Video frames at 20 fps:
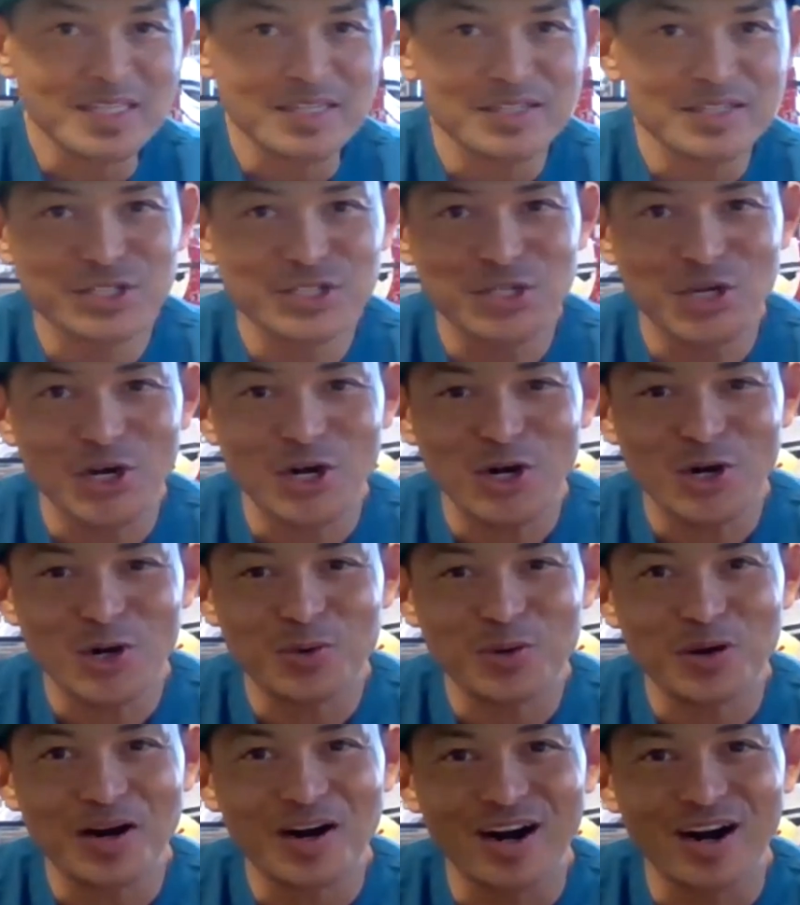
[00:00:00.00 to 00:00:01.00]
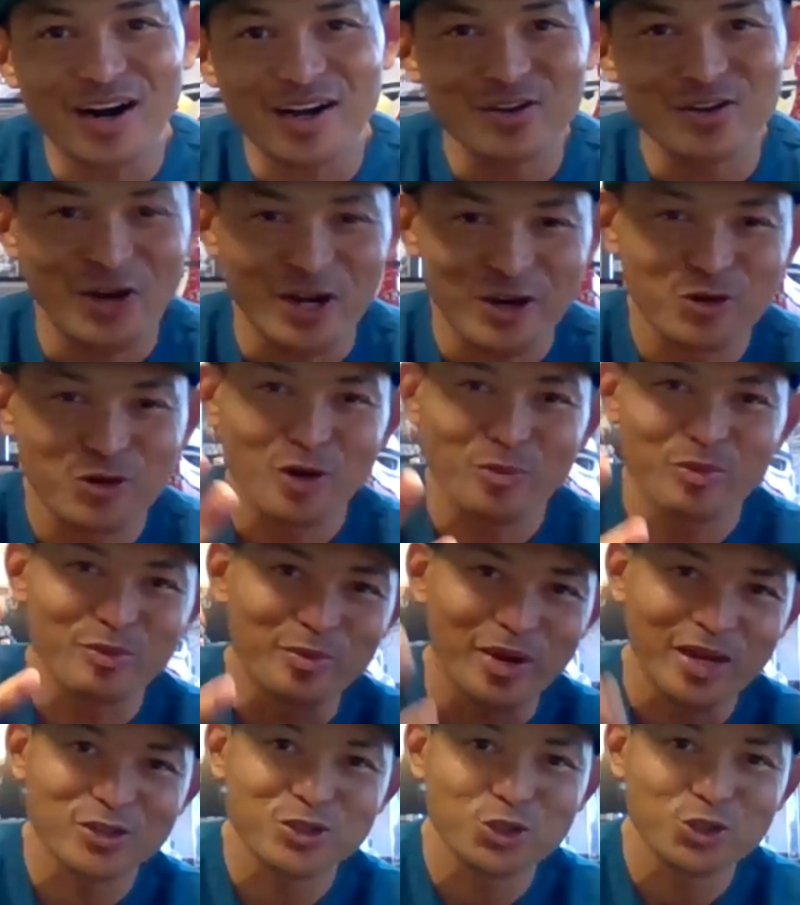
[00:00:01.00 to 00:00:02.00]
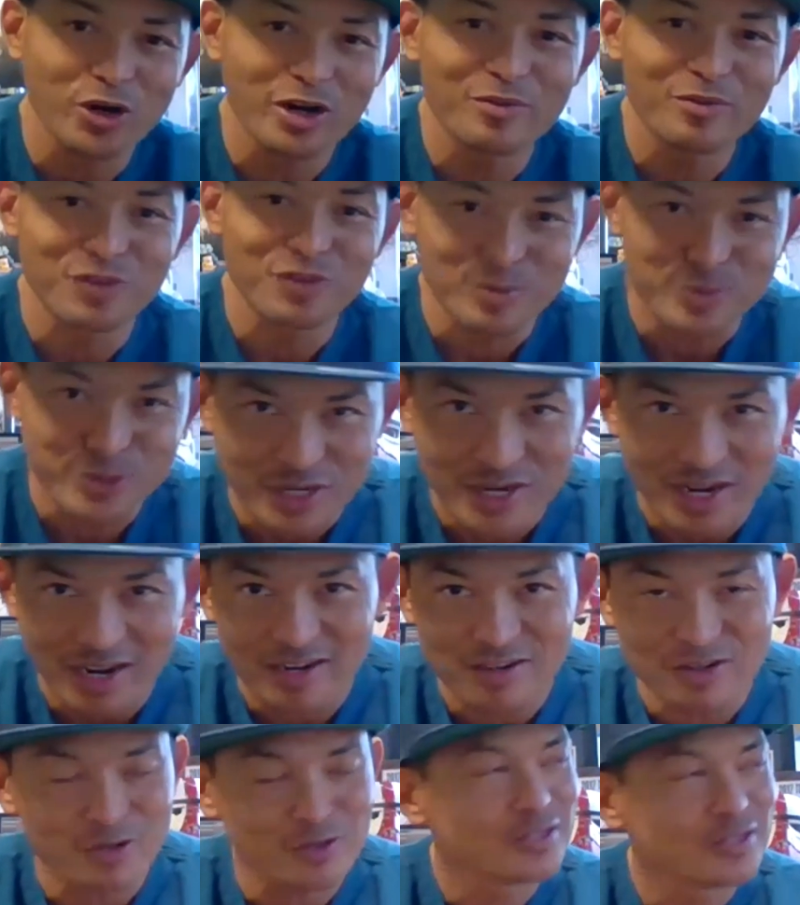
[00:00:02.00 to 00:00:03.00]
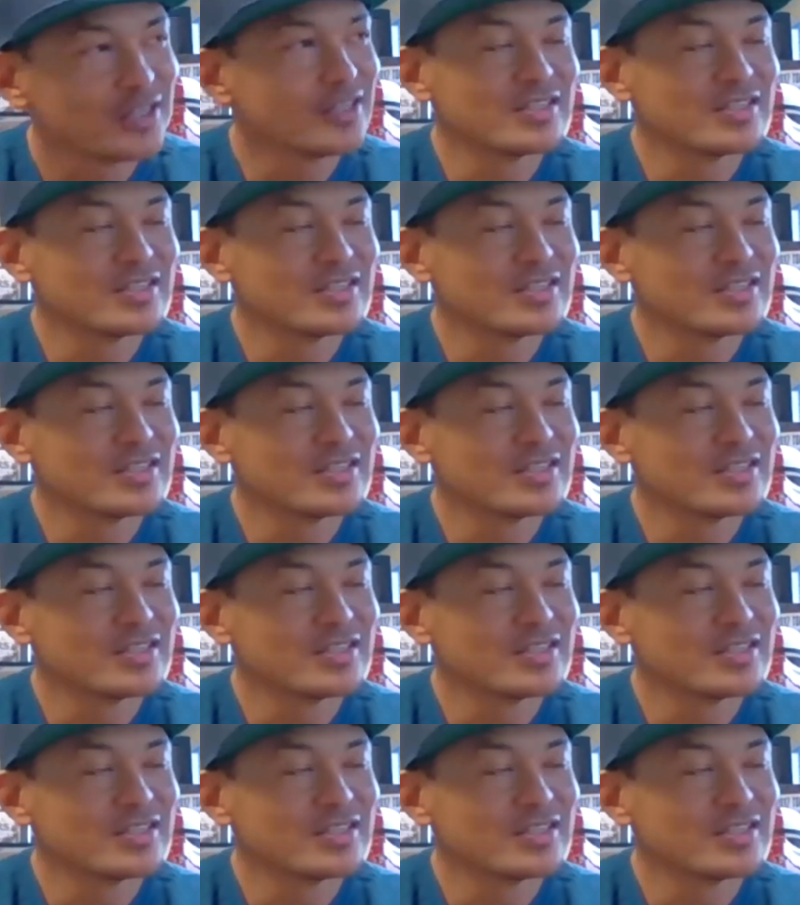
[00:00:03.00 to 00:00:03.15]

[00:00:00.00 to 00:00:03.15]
so, uh, you know, I grew up with Michael Jordan from Chicago.